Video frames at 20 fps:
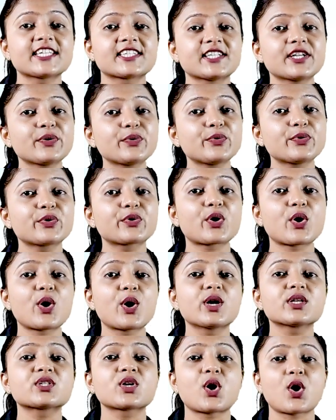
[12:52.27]
is the root
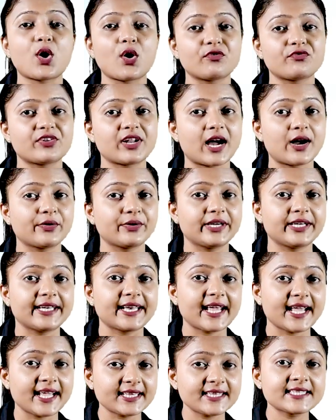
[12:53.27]
cause of dowry
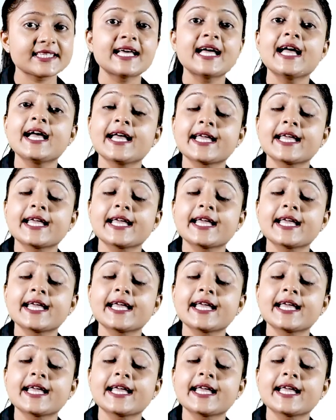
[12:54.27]
deaths,